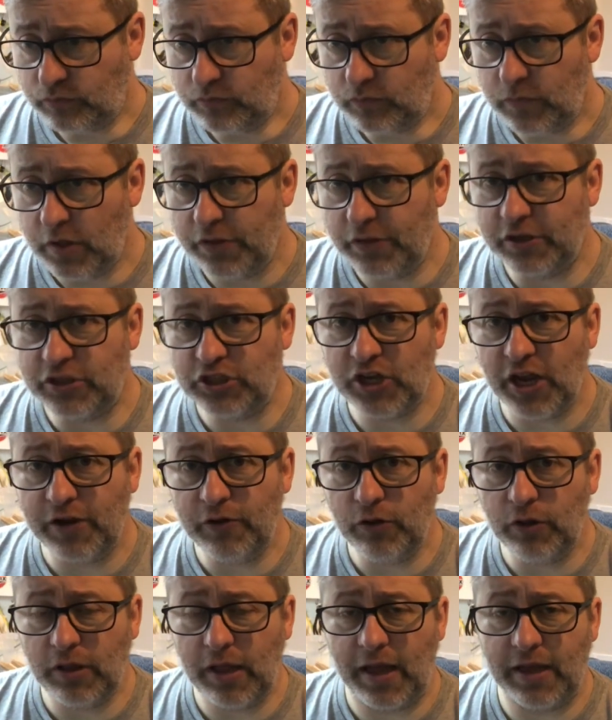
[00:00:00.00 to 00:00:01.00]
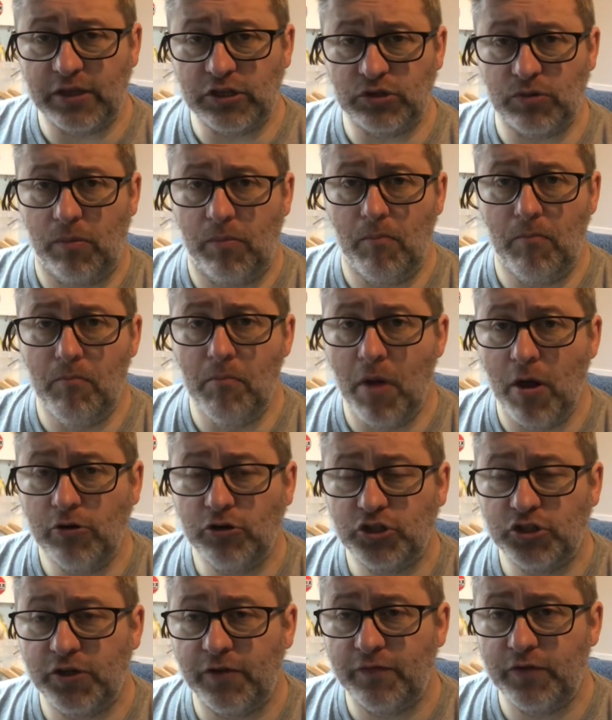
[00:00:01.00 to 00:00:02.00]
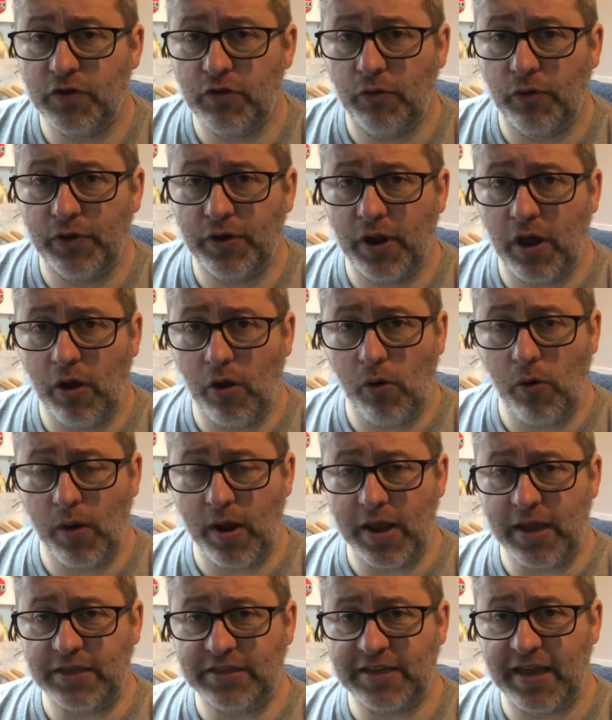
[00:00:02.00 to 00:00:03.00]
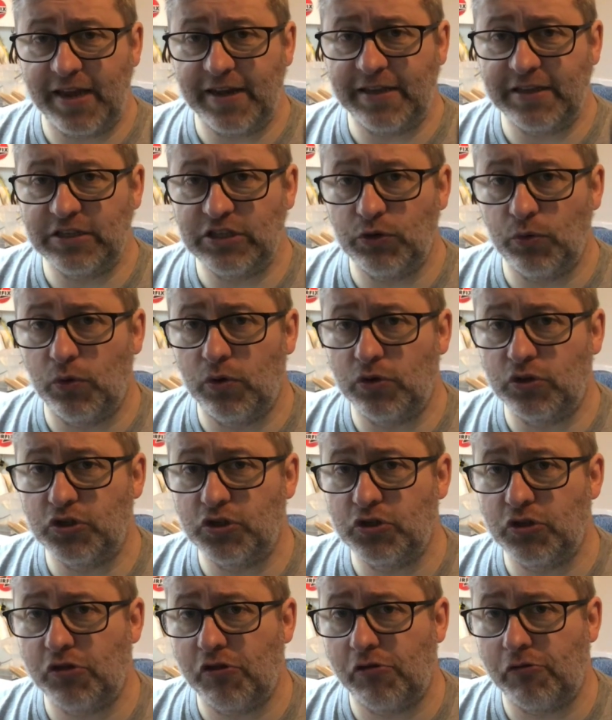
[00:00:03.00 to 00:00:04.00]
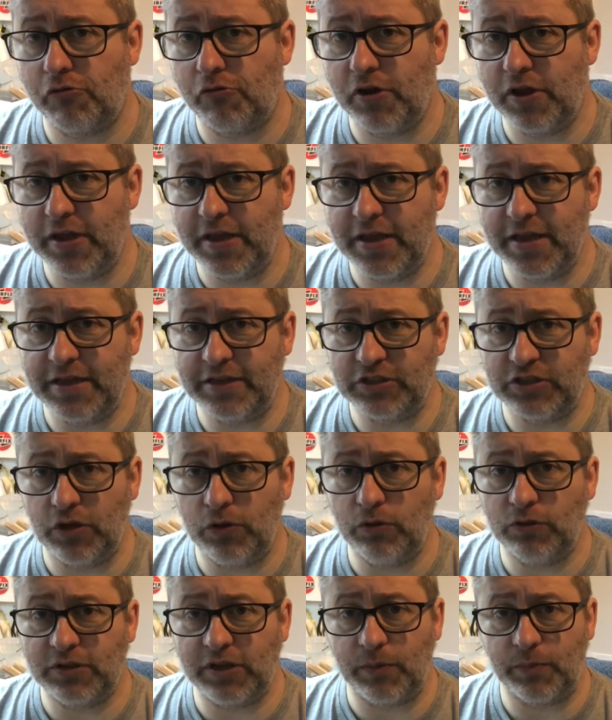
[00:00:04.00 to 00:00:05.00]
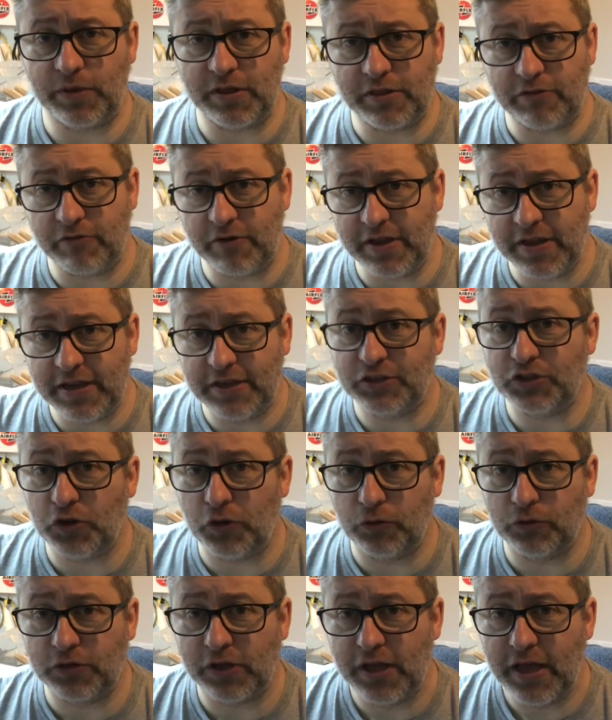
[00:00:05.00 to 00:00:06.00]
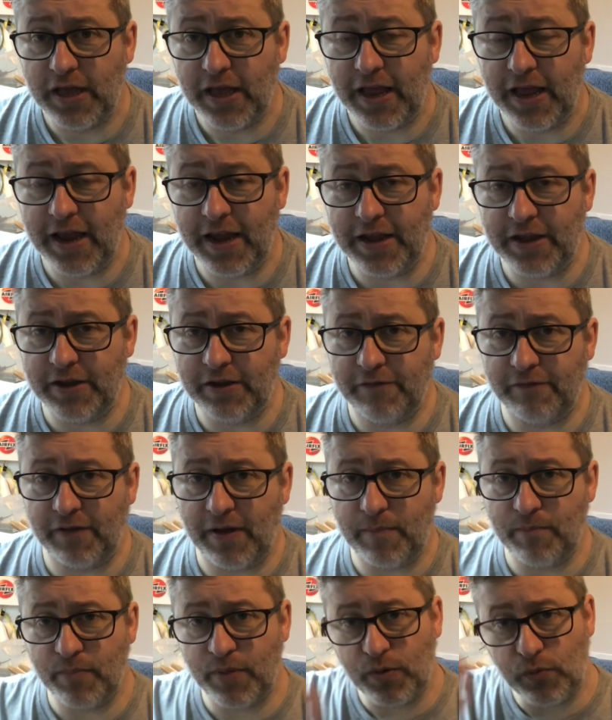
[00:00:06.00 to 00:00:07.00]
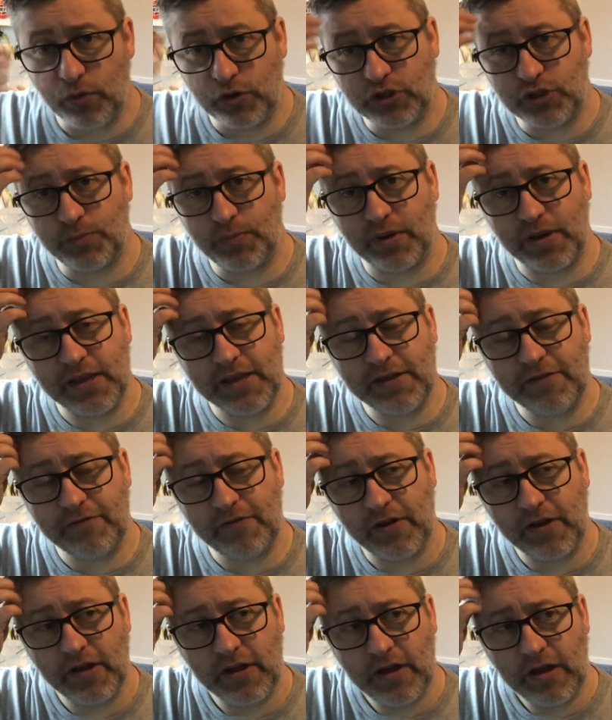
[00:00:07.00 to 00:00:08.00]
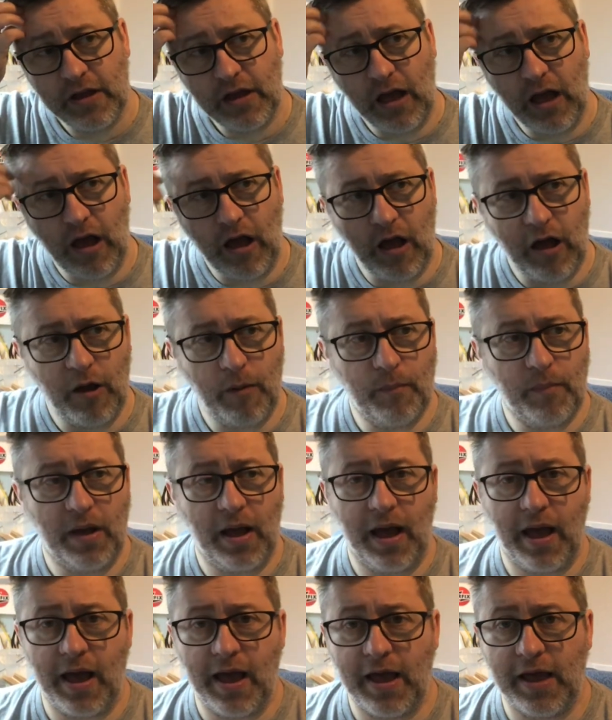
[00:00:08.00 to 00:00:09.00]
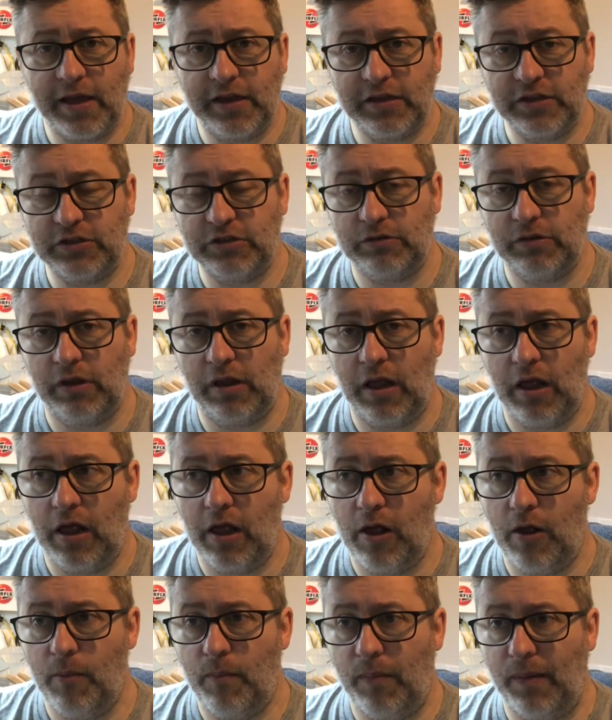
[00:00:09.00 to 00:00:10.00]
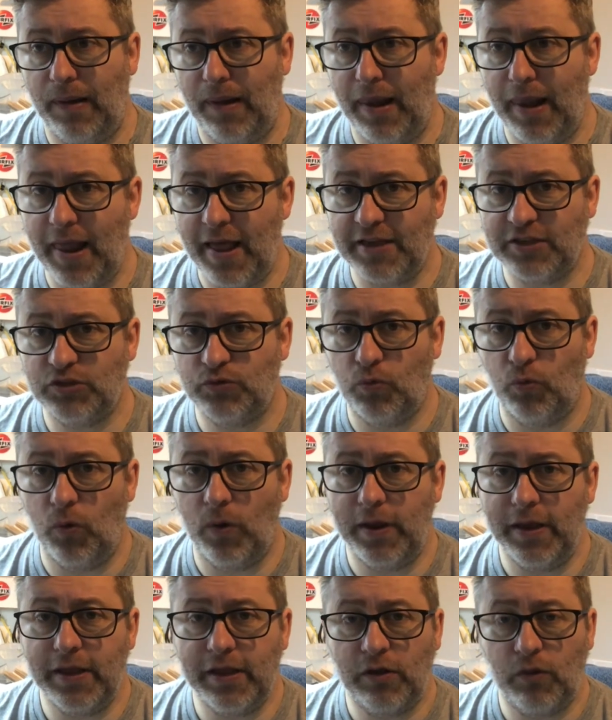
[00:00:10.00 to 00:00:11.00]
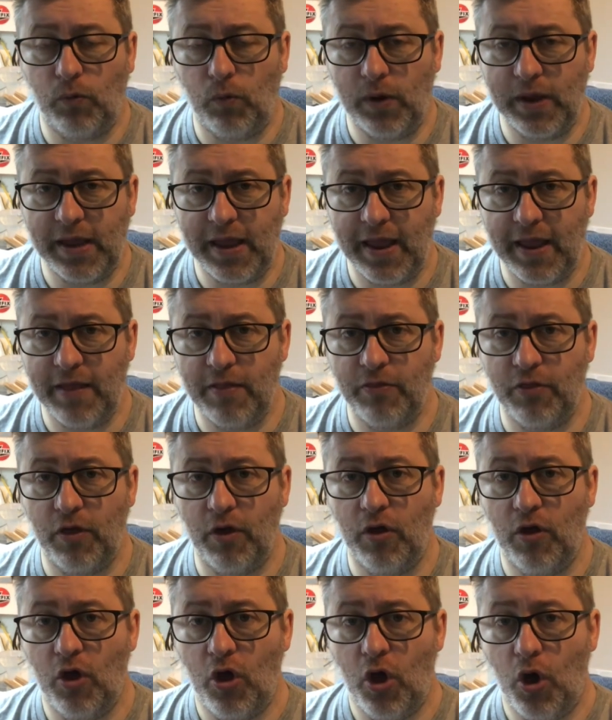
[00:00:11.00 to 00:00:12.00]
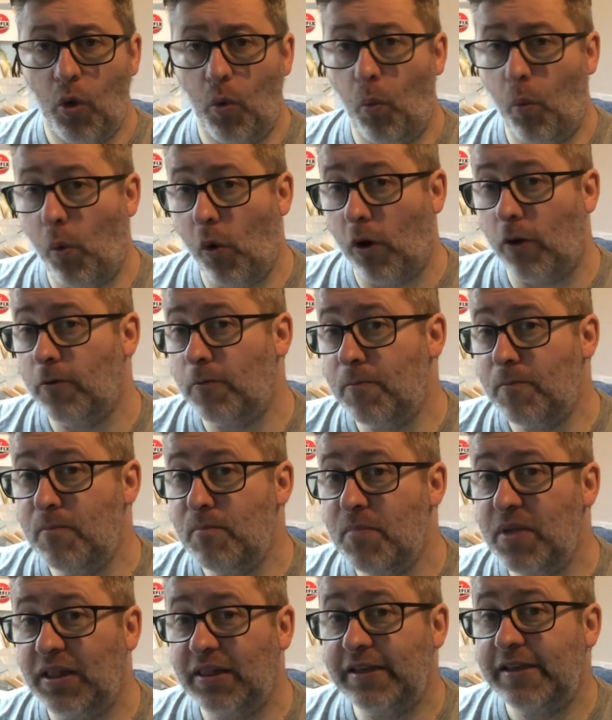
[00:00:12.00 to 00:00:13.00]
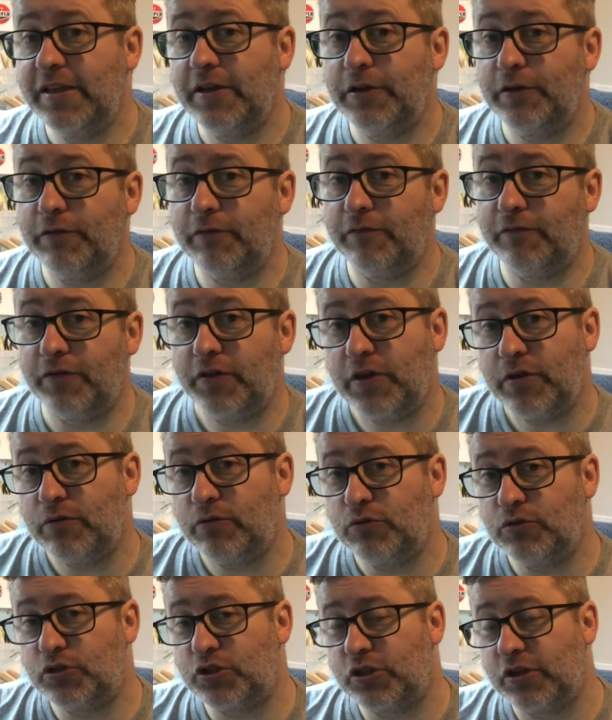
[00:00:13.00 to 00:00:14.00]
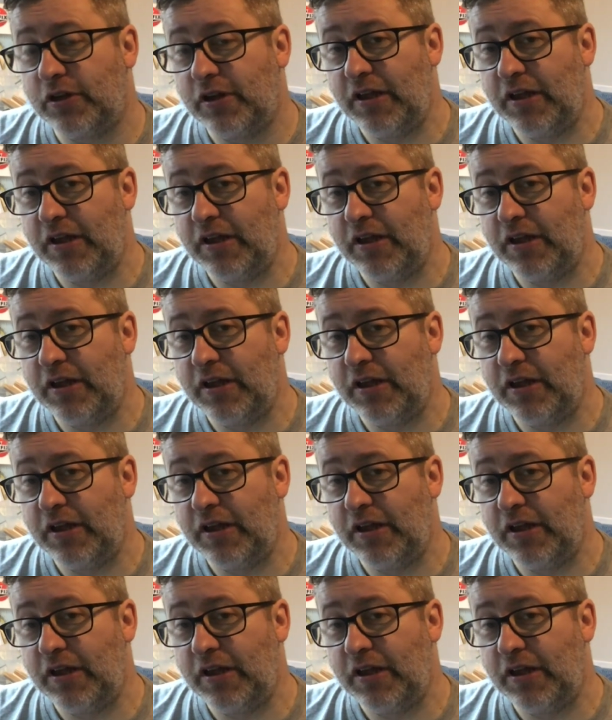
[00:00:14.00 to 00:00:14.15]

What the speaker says: the channel, as most of you know, is heading towards 3 years old. It'll be 3 years old in November, would you believe? Last week we hit the 1 million views